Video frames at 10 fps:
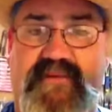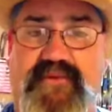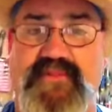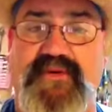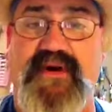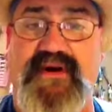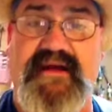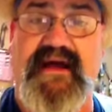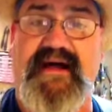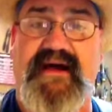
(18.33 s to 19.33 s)
I'm going to be
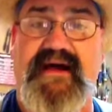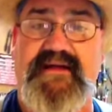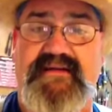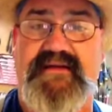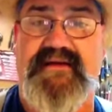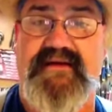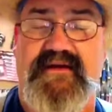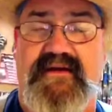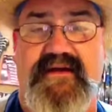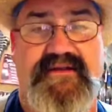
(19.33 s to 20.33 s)
wearing that hat
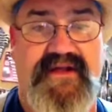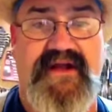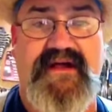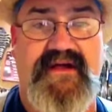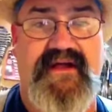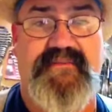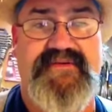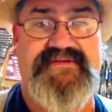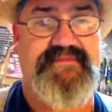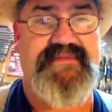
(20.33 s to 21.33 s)
till I can get
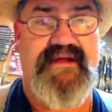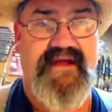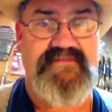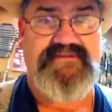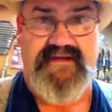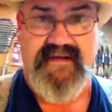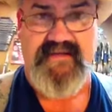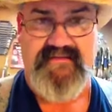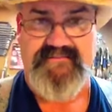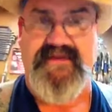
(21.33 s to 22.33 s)
me something else, I
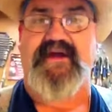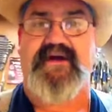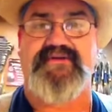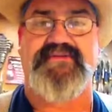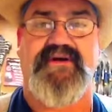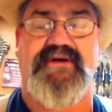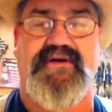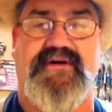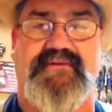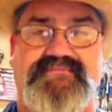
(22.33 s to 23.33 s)
guess, because
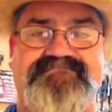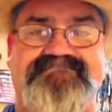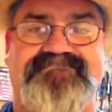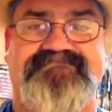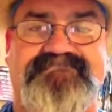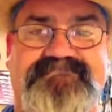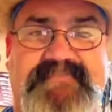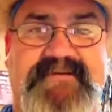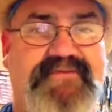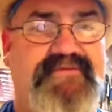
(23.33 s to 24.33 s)
I
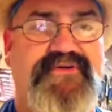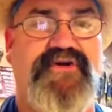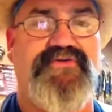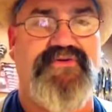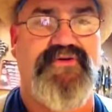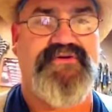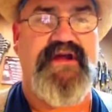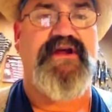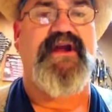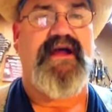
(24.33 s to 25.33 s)
don't know if y'all noticed
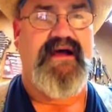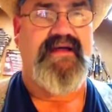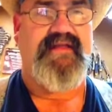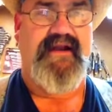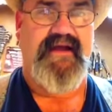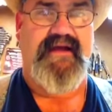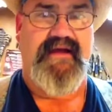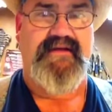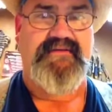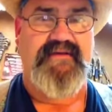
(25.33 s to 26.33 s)
that other hat that I
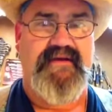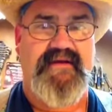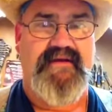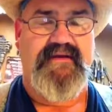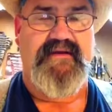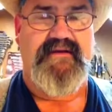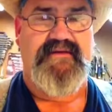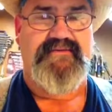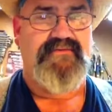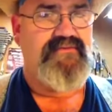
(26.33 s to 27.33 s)
had.
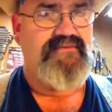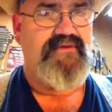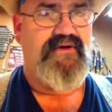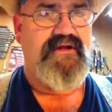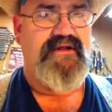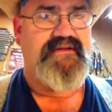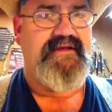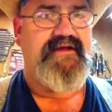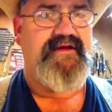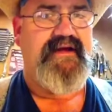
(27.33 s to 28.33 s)
Oh, Lord, I like
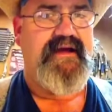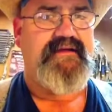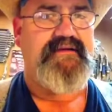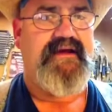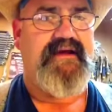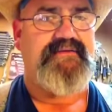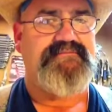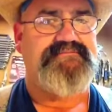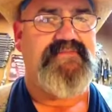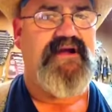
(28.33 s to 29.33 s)
that other hat, yeah.
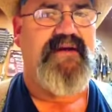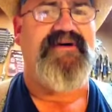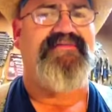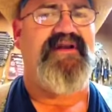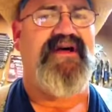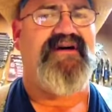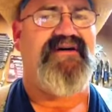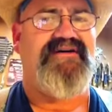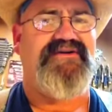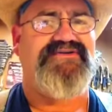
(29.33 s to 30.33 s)

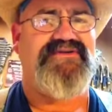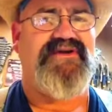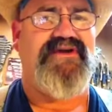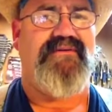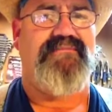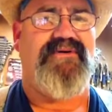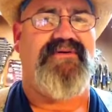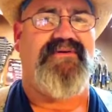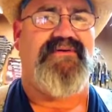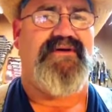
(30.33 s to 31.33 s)
Camouflage,
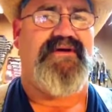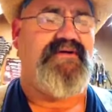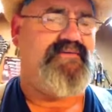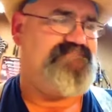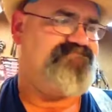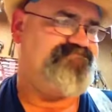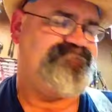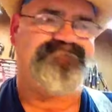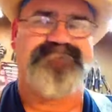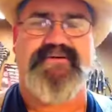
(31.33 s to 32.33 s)
cowboy.
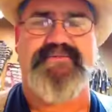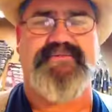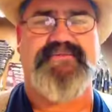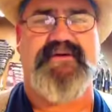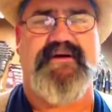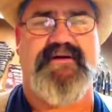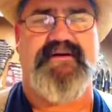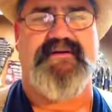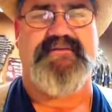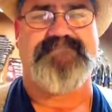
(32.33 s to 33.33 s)
Ooh, y'all.